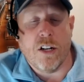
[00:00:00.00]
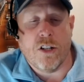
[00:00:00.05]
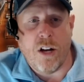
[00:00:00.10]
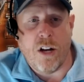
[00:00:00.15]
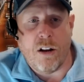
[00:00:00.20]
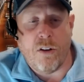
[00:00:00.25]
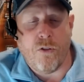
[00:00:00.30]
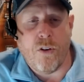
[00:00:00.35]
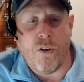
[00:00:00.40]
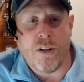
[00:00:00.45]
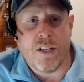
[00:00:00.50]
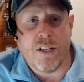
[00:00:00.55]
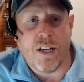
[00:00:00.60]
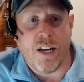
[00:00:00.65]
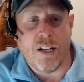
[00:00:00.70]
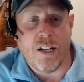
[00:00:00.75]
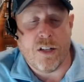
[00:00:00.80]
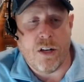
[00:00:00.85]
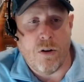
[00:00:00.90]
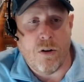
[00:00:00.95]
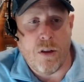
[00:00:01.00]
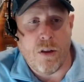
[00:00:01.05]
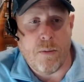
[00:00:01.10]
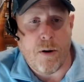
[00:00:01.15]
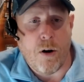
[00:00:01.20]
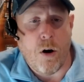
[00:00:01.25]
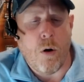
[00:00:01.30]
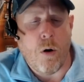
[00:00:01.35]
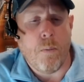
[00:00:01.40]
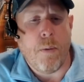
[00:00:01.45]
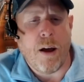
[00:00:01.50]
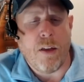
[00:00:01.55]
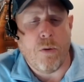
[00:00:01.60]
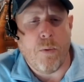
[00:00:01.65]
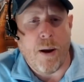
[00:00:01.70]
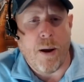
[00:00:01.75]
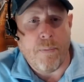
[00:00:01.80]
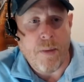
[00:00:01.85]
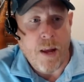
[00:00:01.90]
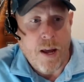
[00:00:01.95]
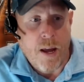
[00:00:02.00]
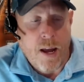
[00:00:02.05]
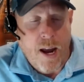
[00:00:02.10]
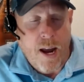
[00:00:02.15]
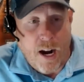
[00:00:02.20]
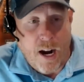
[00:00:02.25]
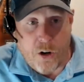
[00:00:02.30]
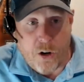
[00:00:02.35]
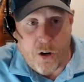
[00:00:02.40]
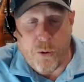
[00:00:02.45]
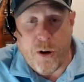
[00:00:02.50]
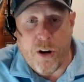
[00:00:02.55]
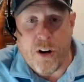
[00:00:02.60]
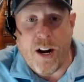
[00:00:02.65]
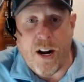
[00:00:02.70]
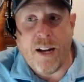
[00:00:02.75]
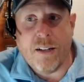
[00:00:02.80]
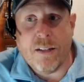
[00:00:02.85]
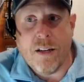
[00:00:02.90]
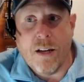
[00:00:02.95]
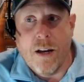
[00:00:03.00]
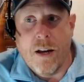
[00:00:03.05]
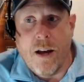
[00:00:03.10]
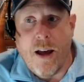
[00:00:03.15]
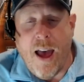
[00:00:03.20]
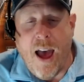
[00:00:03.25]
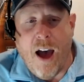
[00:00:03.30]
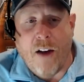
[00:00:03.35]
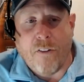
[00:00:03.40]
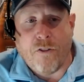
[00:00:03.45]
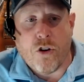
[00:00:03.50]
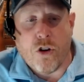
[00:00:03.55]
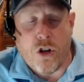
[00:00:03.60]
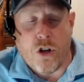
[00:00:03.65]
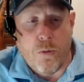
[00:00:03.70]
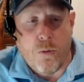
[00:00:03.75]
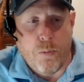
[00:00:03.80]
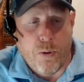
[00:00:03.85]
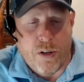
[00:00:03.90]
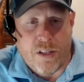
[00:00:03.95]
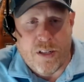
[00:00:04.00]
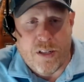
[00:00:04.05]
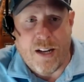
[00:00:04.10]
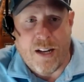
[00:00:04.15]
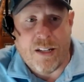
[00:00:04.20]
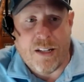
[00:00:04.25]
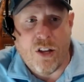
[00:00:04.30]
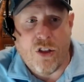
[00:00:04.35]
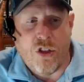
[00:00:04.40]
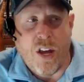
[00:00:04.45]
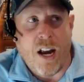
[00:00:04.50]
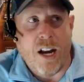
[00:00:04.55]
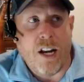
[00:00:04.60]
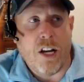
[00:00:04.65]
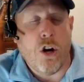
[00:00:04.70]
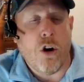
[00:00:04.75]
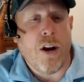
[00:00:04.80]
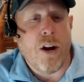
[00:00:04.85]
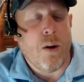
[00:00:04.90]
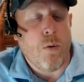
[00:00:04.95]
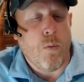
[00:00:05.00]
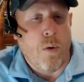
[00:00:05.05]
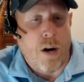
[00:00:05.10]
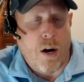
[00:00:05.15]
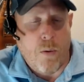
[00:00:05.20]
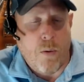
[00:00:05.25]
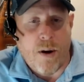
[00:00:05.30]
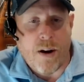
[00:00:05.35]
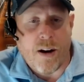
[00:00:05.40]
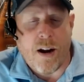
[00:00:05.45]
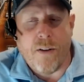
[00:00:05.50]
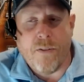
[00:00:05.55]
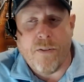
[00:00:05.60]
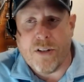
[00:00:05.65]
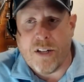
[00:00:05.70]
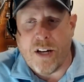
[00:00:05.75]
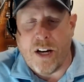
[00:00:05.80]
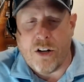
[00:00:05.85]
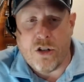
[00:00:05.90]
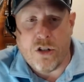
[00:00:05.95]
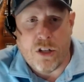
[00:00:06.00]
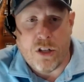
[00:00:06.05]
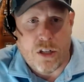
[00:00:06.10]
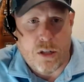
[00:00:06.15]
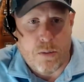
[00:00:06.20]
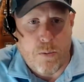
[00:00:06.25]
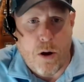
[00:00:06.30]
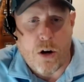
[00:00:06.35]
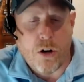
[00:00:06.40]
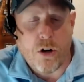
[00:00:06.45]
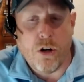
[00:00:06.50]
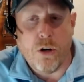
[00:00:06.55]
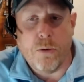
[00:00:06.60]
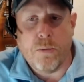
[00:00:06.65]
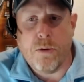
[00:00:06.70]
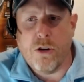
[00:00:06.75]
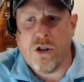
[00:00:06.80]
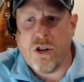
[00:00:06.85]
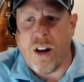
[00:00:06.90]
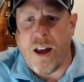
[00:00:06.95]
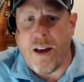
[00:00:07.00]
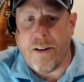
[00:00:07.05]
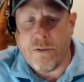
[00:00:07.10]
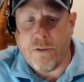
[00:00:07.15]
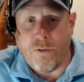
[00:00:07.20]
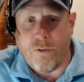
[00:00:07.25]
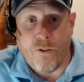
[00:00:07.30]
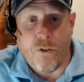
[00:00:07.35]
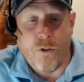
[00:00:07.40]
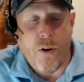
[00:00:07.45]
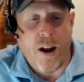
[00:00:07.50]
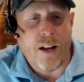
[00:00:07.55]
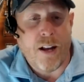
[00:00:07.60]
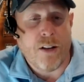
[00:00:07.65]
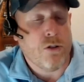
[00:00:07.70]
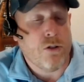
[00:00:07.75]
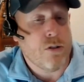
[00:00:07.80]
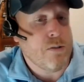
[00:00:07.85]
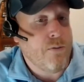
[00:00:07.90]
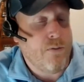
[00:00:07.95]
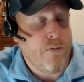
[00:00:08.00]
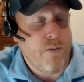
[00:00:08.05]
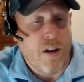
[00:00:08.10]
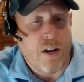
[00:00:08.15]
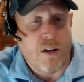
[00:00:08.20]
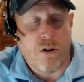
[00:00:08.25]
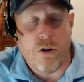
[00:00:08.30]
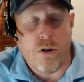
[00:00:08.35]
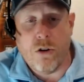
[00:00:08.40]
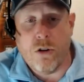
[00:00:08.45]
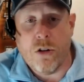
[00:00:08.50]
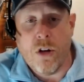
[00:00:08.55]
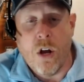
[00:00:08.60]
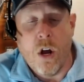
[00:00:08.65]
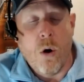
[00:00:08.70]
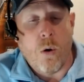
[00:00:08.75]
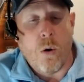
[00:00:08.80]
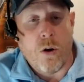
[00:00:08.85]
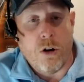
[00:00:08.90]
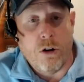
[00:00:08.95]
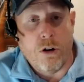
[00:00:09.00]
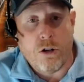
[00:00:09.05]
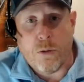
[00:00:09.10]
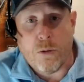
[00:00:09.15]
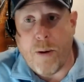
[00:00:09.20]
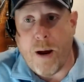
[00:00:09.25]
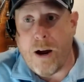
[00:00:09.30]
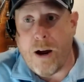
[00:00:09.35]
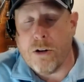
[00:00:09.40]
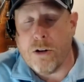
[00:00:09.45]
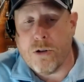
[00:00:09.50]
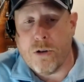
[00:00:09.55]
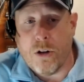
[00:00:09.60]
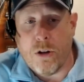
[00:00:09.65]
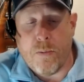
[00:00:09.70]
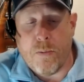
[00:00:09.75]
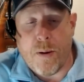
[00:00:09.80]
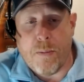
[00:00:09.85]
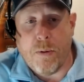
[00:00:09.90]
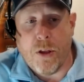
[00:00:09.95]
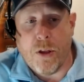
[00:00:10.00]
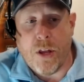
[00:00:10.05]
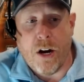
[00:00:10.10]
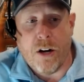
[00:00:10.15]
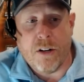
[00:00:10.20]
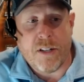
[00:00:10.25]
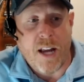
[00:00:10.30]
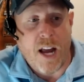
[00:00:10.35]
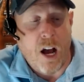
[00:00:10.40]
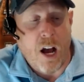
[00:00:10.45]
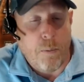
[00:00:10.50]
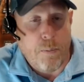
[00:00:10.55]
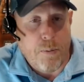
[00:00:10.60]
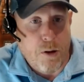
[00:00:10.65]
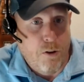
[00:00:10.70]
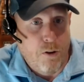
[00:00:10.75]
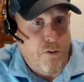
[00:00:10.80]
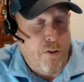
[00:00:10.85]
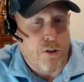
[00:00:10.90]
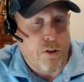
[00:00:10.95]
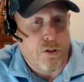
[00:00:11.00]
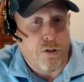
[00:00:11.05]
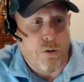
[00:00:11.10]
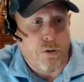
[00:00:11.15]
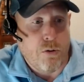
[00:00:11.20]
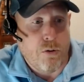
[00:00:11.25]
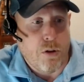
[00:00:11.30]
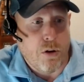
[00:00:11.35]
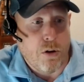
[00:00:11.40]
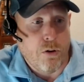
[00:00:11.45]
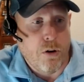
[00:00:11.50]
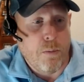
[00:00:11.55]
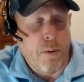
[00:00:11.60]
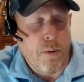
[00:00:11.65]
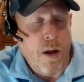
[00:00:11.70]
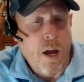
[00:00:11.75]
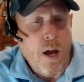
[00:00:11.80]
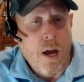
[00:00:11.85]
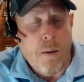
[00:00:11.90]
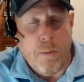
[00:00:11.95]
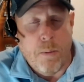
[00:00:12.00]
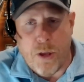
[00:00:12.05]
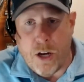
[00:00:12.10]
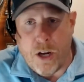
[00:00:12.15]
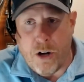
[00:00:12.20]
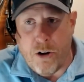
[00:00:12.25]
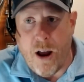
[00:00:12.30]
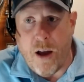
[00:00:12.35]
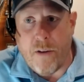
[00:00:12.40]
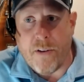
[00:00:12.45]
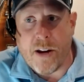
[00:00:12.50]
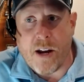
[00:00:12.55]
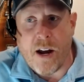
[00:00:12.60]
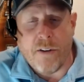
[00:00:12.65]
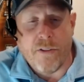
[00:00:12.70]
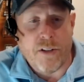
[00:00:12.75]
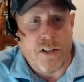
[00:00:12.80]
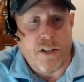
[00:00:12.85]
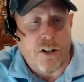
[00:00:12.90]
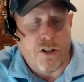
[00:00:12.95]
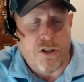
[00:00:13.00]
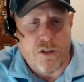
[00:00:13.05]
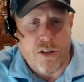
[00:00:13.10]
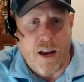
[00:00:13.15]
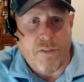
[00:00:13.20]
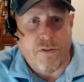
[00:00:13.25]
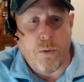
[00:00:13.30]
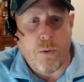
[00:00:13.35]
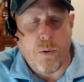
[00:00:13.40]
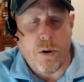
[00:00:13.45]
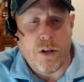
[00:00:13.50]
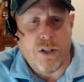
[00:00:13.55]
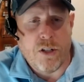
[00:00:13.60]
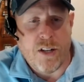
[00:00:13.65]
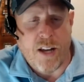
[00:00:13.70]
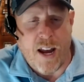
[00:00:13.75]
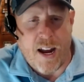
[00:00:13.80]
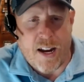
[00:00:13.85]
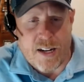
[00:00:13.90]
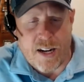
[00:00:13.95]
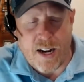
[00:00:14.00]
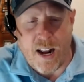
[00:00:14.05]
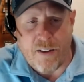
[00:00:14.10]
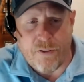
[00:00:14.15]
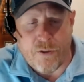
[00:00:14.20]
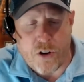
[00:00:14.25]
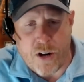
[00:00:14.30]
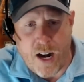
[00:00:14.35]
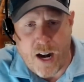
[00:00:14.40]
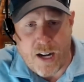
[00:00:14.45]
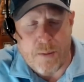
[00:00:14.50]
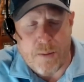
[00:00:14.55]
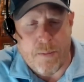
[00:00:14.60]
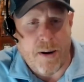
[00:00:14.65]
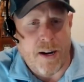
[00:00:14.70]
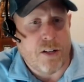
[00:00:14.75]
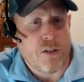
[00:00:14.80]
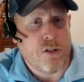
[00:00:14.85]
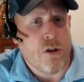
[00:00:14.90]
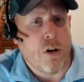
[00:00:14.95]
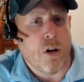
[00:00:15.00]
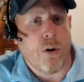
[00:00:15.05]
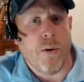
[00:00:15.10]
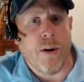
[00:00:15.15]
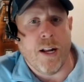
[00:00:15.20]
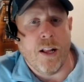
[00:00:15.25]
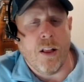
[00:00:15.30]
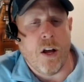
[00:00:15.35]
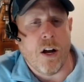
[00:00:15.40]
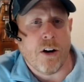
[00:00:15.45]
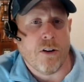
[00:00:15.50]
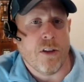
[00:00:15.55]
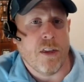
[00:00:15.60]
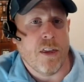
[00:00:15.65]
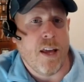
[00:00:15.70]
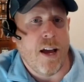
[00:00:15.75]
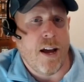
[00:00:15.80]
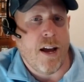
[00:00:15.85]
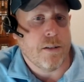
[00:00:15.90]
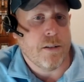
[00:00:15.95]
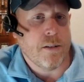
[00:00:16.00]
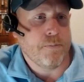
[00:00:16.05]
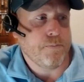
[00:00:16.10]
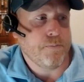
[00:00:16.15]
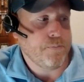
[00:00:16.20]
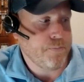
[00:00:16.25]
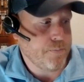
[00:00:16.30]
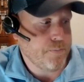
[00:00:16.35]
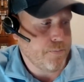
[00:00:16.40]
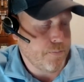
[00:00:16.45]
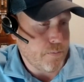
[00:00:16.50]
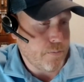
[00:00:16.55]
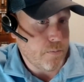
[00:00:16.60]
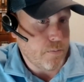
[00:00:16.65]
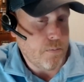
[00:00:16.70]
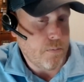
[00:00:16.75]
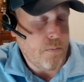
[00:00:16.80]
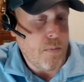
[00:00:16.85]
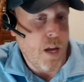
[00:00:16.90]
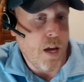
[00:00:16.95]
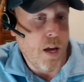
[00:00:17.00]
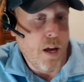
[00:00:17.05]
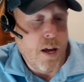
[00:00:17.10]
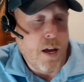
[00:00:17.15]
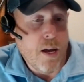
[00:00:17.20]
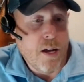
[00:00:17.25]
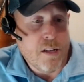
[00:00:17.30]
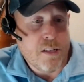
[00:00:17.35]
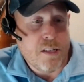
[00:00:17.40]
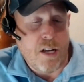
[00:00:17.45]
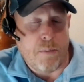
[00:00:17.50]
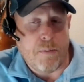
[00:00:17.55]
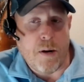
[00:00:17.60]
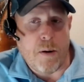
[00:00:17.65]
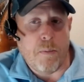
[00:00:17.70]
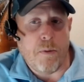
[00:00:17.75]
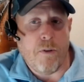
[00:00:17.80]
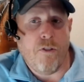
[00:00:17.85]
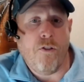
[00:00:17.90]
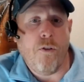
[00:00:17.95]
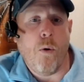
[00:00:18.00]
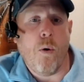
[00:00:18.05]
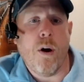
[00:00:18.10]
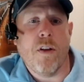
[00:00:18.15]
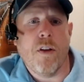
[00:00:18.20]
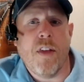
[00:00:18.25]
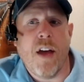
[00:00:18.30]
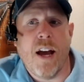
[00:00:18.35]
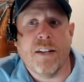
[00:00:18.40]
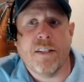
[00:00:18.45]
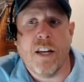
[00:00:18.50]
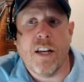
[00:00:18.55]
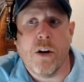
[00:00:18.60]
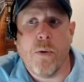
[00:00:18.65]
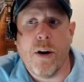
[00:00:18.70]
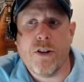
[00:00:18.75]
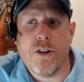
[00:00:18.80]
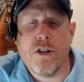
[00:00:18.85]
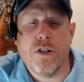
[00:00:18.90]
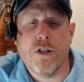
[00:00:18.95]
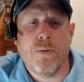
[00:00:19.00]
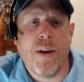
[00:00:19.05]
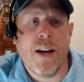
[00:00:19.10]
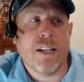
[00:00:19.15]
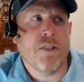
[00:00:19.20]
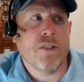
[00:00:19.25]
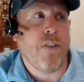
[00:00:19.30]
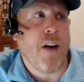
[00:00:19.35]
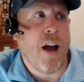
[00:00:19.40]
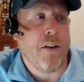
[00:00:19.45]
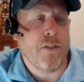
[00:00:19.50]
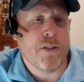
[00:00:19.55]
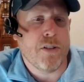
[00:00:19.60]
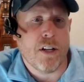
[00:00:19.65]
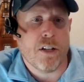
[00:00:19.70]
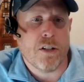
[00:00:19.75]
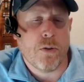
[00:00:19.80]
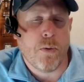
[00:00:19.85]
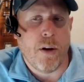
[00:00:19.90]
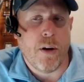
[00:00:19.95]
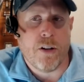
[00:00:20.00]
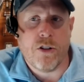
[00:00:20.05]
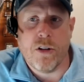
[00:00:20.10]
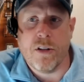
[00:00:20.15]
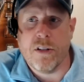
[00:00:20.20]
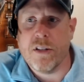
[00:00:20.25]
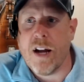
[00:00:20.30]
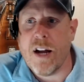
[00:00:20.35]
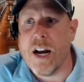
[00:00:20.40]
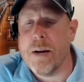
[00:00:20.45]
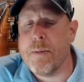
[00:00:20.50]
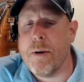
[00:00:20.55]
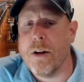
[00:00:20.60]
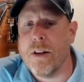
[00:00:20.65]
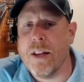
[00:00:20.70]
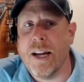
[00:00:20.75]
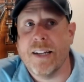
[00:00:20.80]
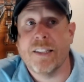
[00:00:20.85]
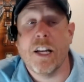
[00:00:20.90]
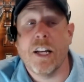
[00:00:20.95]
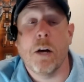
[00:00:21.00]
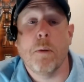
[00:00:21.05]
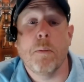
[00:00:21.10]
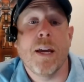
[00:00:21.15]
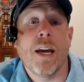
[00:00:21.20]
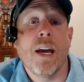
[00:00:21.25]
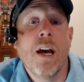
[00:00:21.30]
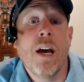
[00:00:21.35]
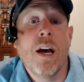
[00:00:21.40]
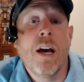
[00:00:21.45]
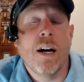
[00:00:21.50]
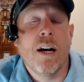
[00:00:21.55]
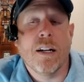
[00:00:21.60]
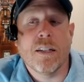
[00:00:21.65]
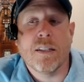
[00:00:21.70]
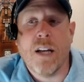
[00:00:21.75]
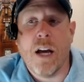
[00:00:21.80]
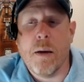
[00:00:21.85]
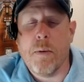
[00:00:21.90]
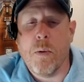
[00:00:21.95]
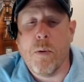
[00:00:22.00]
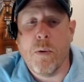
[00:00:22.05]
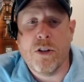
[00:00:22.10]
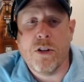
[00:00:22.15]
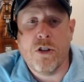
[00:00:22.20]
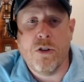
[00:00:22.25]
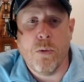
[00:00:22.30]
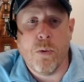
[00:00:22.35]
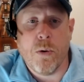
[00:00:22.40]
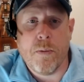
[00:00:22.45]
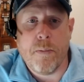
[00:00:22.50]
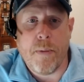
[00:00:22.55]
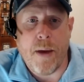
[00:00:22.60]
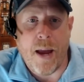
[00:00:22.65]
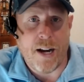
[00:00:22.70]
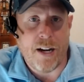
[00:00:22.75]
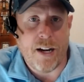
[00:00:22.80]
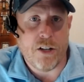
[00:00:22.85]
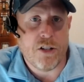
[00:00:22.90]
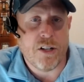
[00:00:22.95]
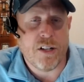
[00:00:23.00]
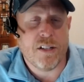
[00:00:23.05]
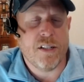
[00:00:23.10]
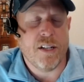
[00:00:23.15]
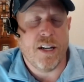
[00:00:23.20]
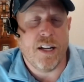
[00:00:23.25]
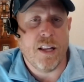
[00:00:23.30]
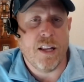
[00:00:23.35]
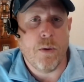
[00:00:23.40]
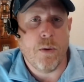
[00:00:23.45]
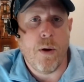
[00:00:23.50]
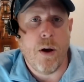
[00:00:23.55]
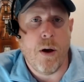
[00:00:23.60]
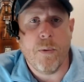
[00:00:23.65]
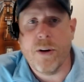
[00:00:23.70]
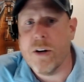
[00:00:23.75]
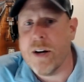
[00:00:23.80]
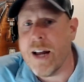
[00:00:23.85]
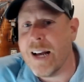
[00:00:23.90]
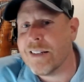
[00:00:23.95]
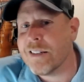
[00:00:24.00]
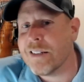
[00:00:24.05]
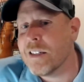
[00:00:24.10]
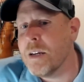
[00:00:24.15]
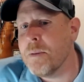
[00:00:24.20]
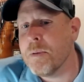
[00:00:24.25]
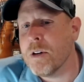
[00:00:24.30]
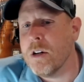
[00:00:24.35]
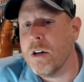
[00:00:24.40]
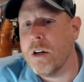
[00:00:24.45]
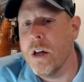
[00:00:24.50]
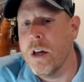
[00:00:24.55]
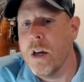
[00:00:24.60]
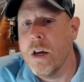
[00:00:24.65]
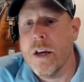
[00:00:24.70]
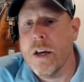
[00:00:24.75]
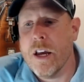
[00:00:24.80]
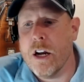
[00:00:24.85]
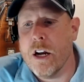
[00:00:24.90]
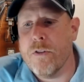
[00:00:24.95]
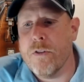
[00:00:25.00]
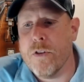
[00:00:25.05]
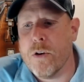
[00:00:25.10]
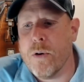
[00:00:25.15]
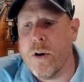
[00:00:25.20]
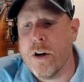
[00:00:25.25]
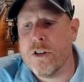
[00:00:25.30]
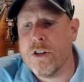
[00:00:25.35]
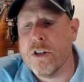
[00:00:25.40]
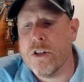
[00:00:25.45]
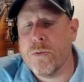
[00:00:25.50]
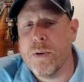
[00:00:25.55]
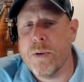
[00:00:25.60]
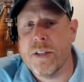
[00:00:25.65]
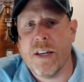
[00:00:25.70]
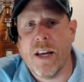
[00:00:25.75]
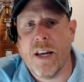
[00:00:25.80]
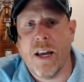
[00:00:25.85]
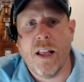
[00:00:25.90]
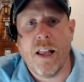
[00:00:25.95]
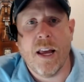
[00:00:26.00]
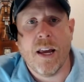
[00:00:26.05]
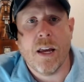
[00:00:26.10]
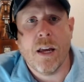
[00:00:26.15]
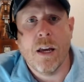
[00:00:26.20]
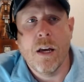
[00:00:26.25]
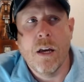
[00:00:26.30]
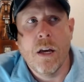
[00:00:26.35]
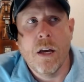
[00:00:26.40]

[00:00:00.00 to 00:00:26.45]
a chance for us to get to know them. Oh, by the way, at career night, after you present, then you're in one-on-one conversations in small groups. You should have some friends or some vendors or your spouse or other people there to help you filter through the group. But then you're having conversations afterwards. You end it after 90 minutes. Don't go any longer than that. Step number 4 on the essay questions, we ask 5 or 6 questions, not about like, tell me a time in which you were managed exceedingly well. We don't ask typical interview questions. We say like,